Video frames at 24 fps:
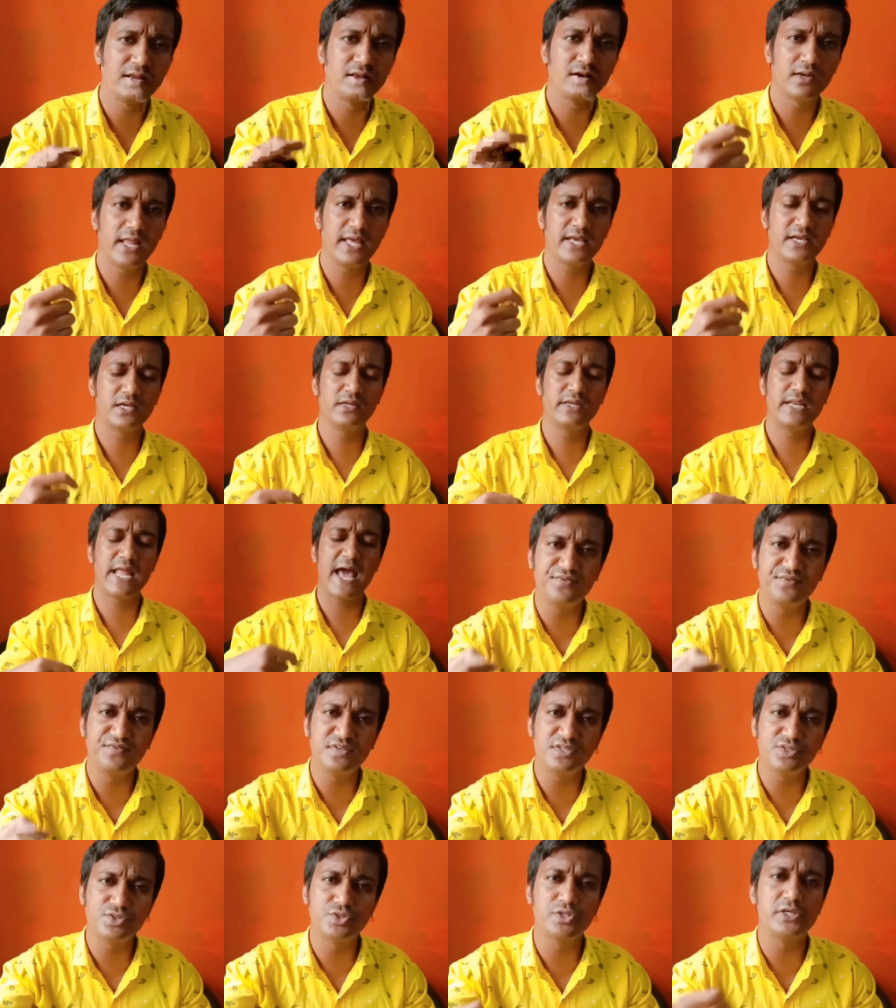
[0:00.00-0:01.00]
Like a lamb
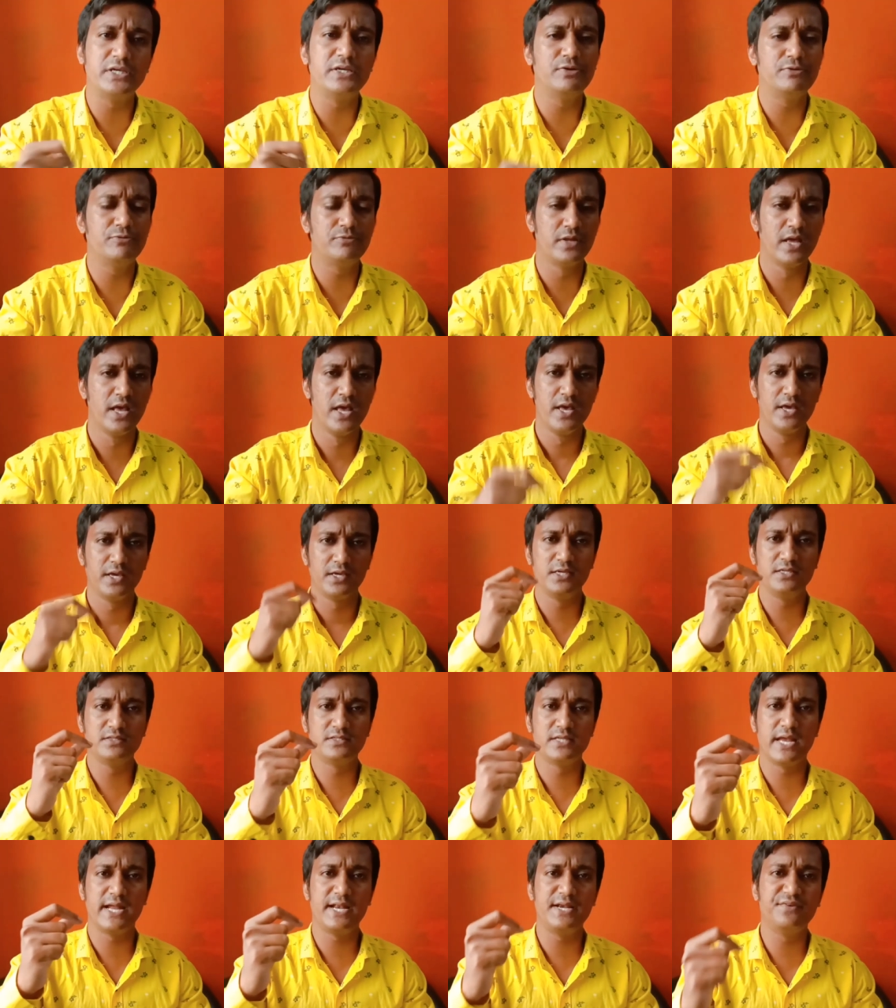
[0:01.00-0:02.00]
was shaved,
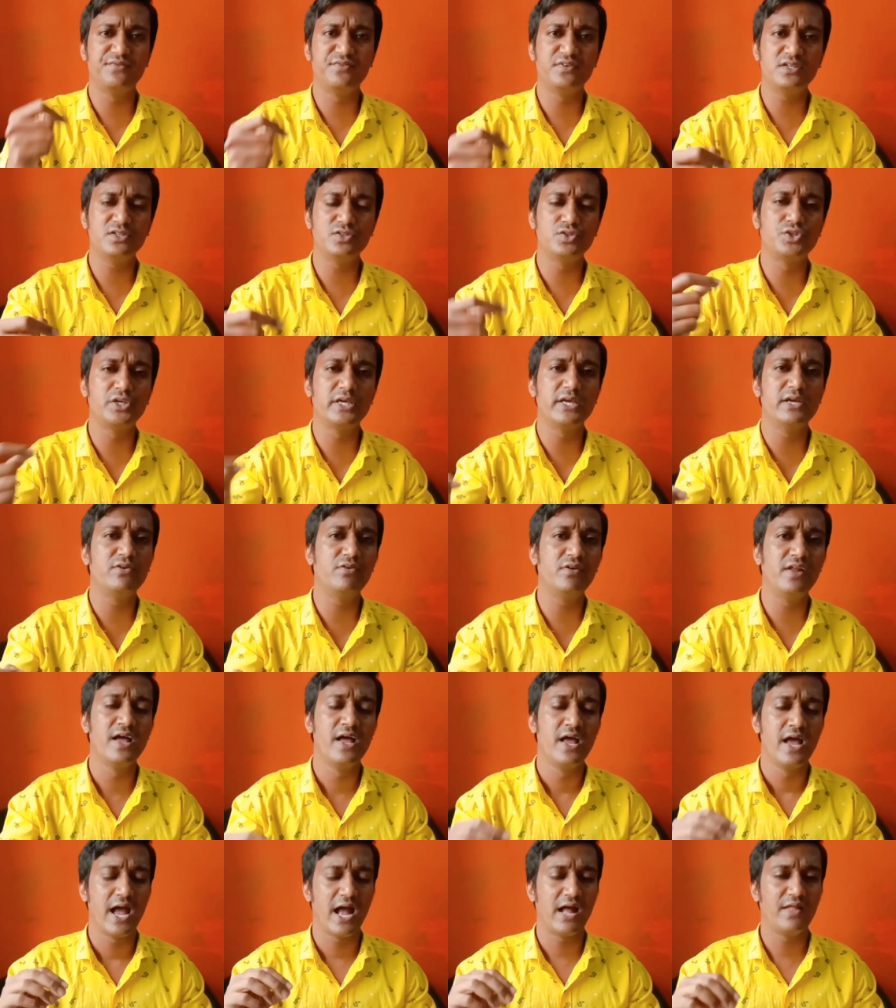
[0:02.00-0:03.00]
his head was shaved
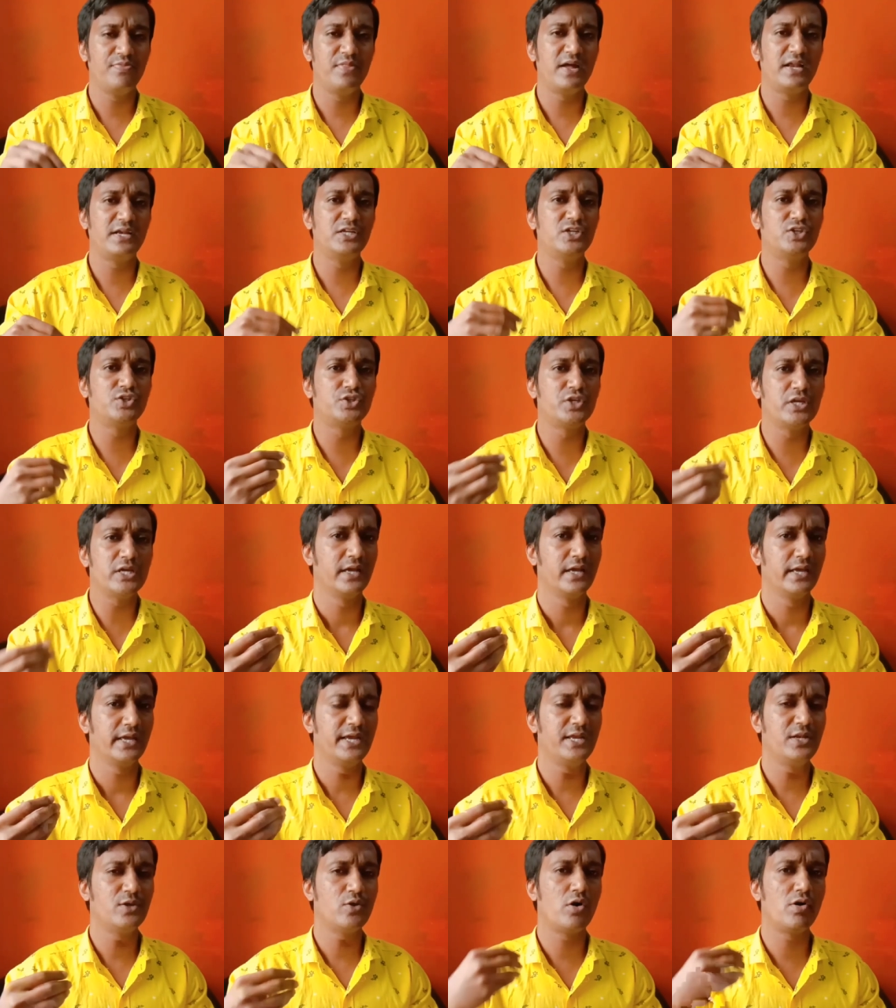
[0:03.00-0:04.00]
and that is shaved
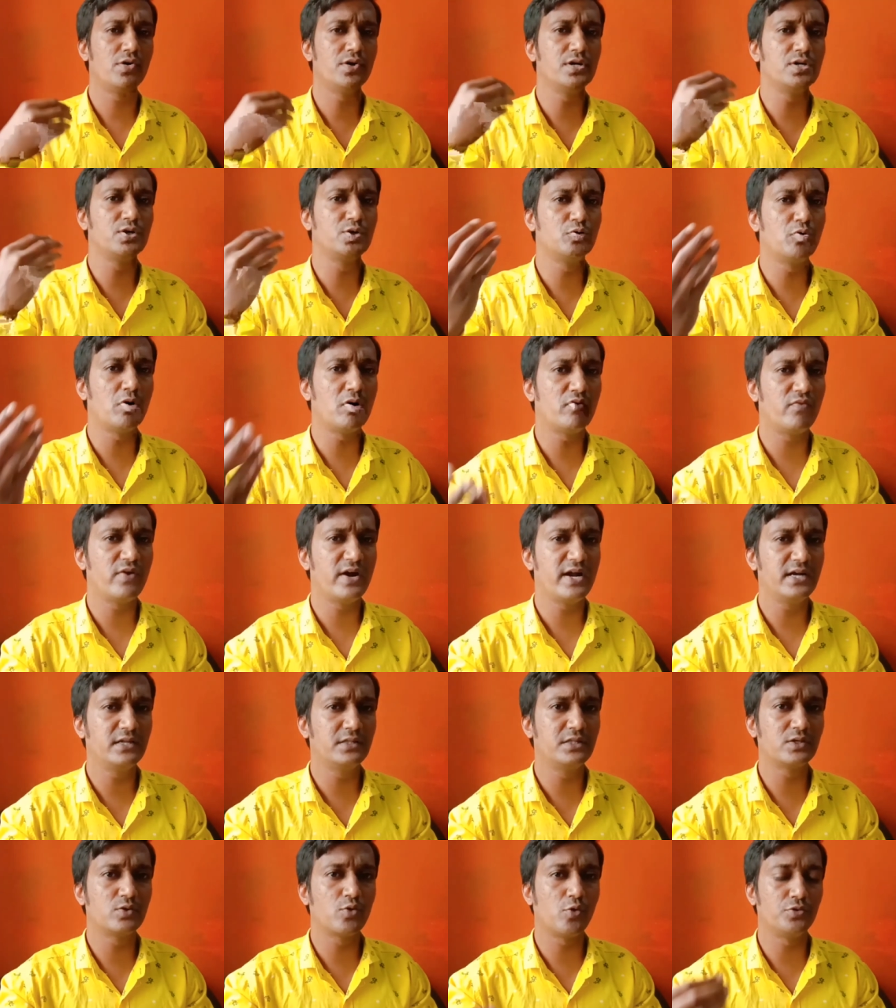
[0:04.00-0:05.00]
in order to
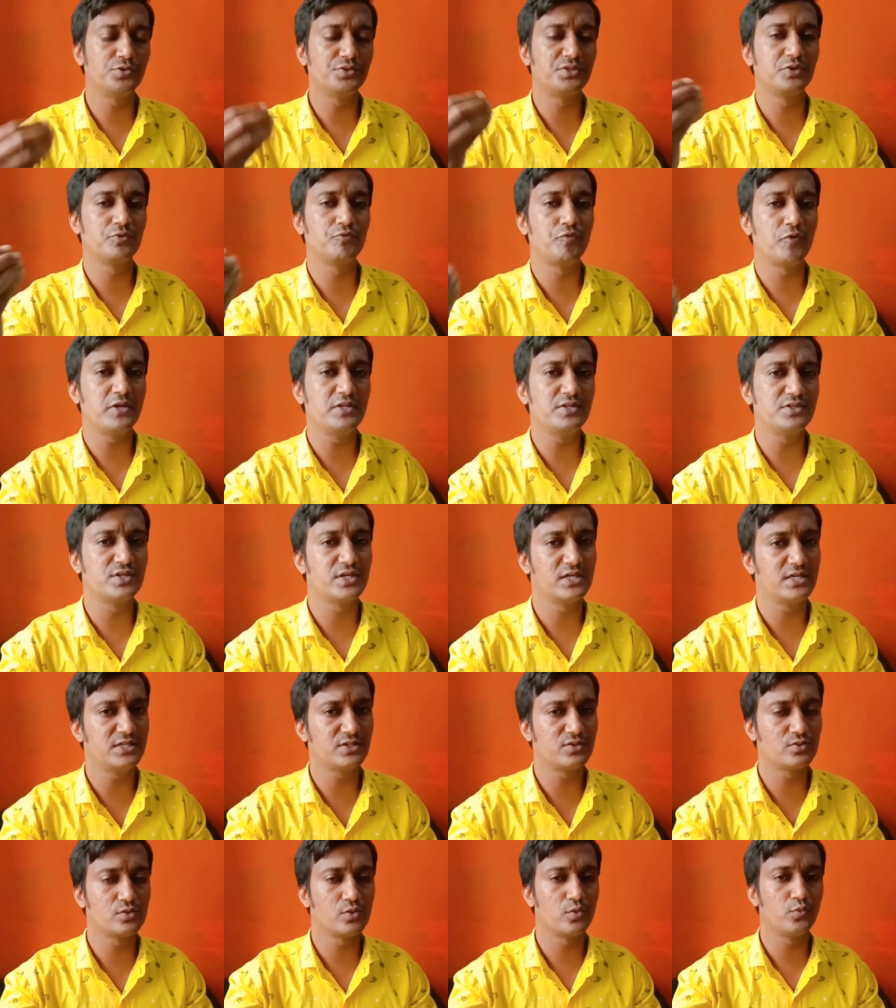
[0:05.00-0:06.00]
avoid the
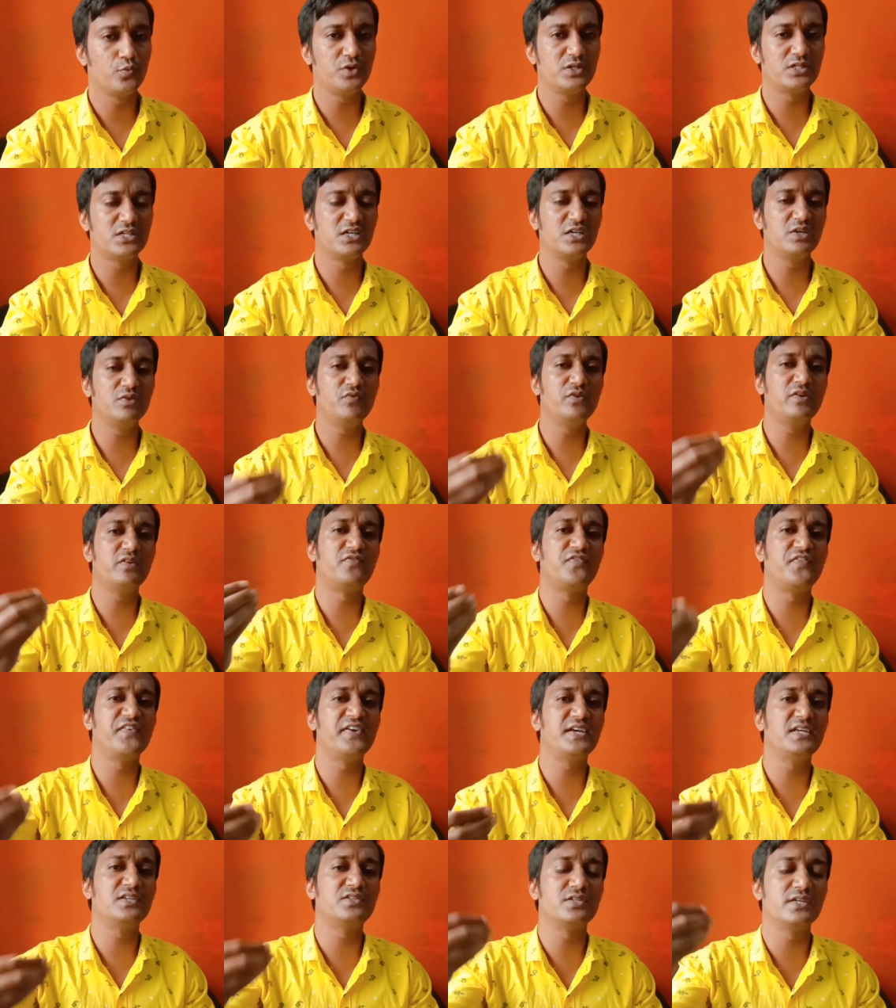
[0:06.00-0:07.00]
consequences which he will
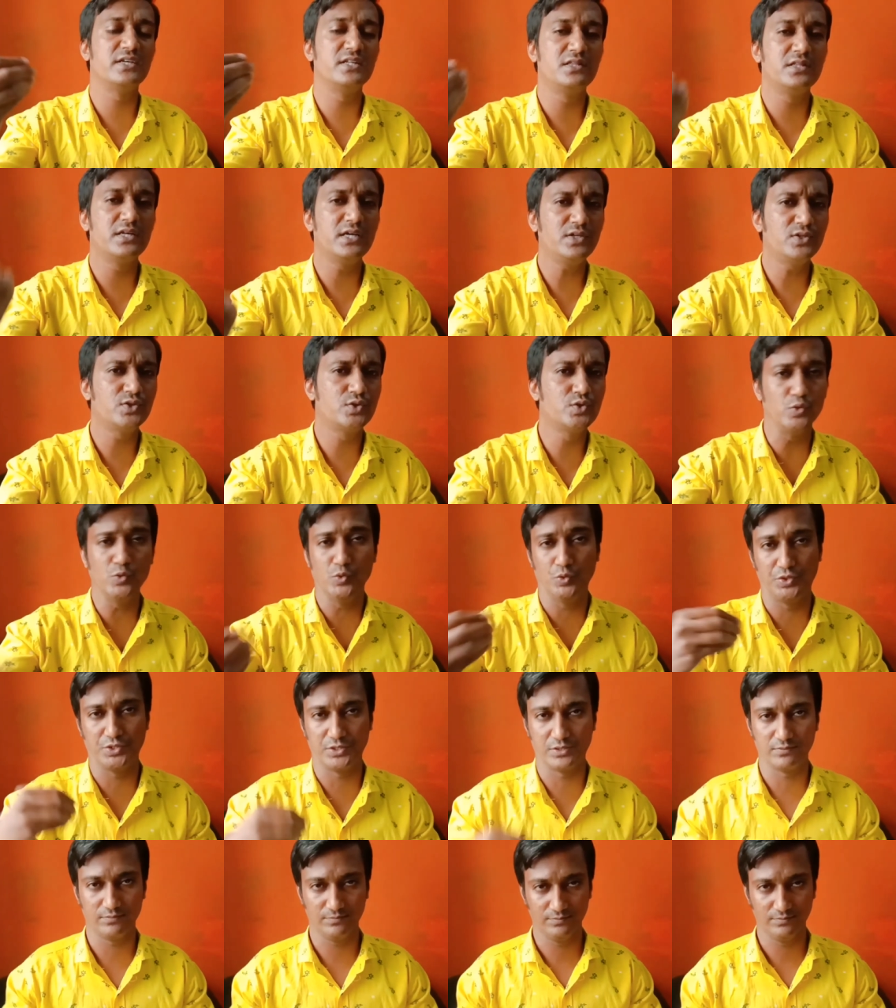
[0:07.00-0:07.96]
face in the suit